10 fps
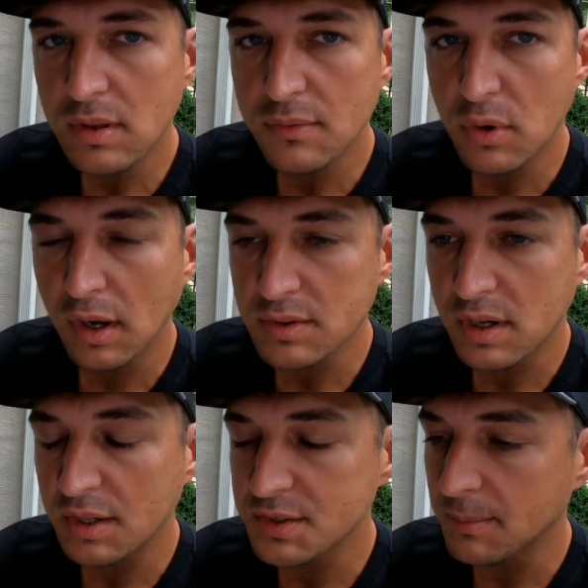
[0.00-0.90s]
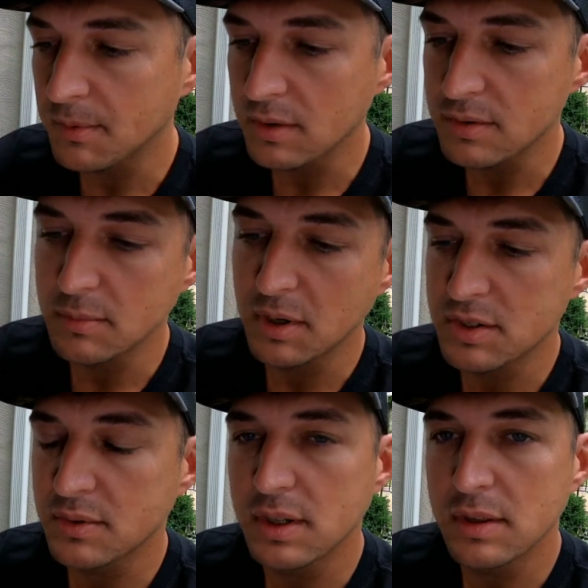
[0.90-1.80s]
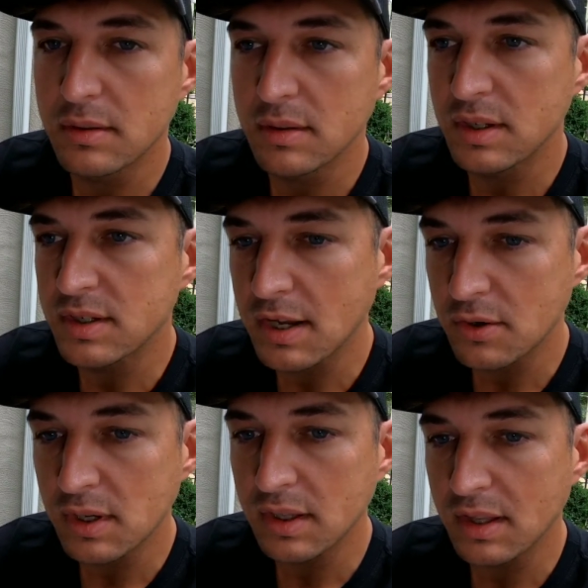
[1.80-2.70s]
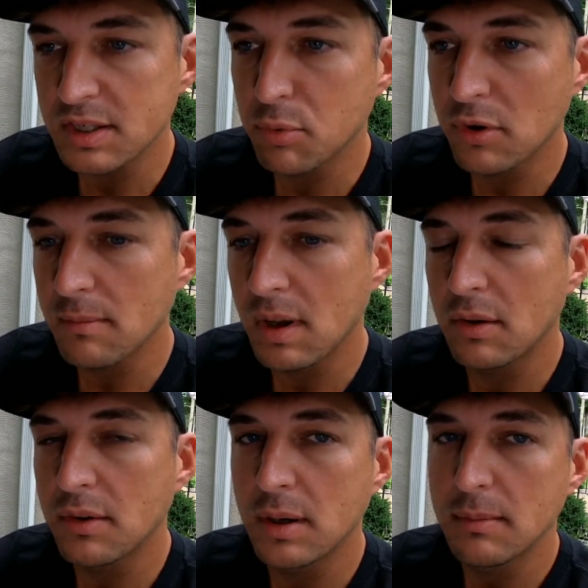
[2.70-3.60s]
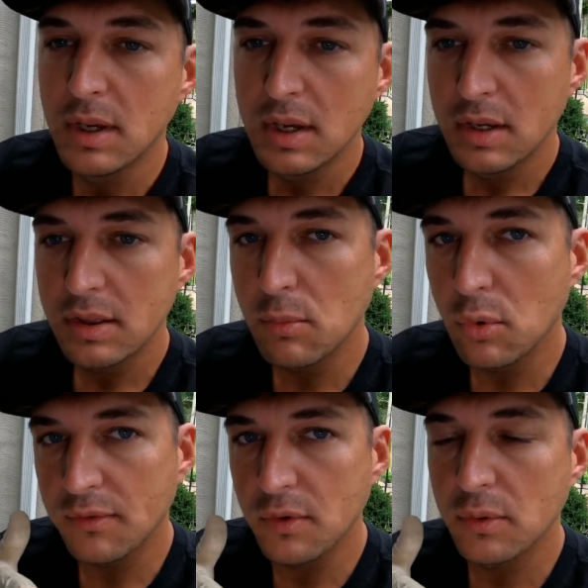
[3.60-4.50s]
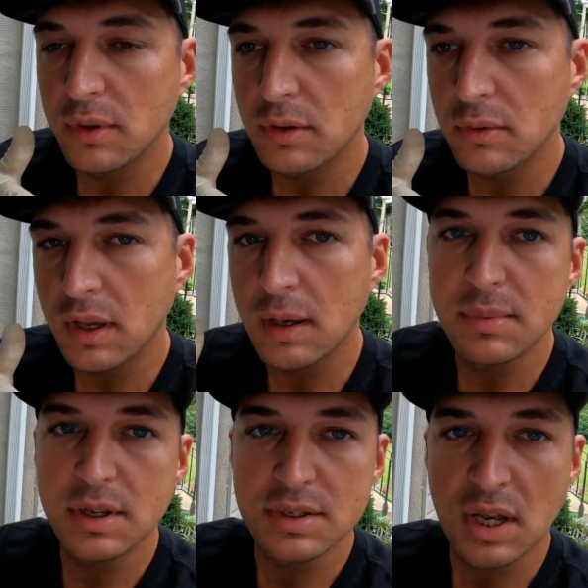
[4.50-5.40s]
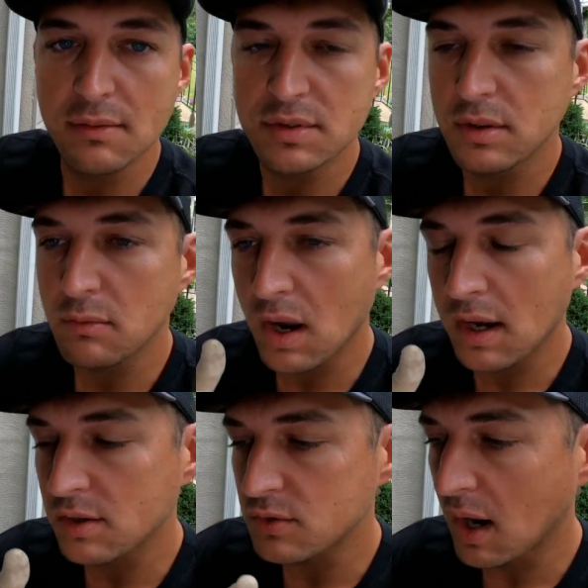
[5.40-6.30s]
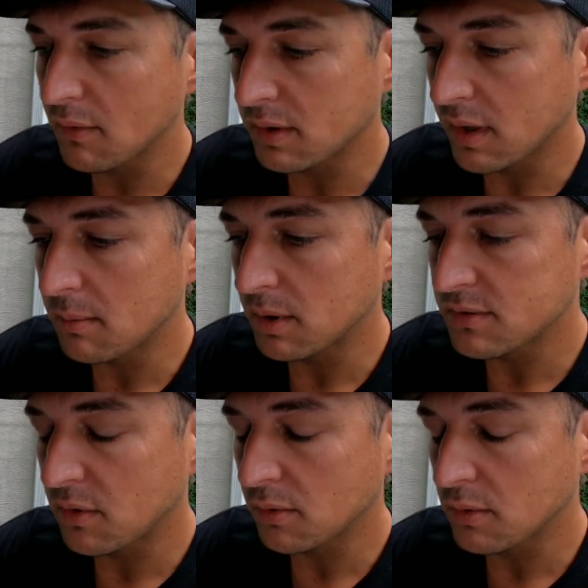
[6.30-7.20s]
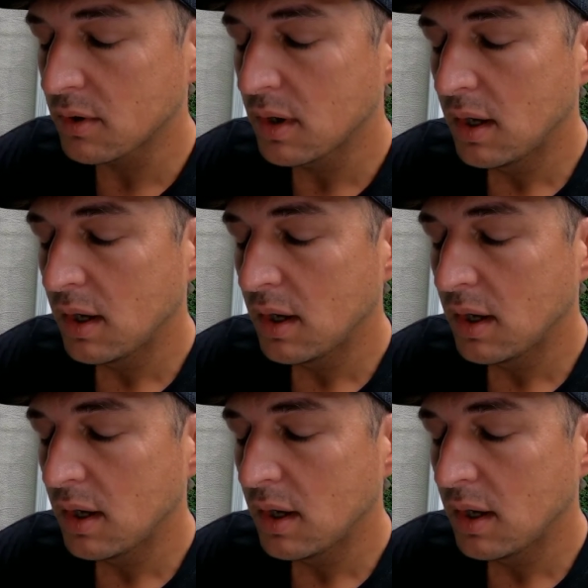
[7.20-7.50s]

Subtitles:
if you grasp the concept there. So basically the tighter you get that spring bound up, the more fueling you'll get, because obviously the rack is traveling that much further.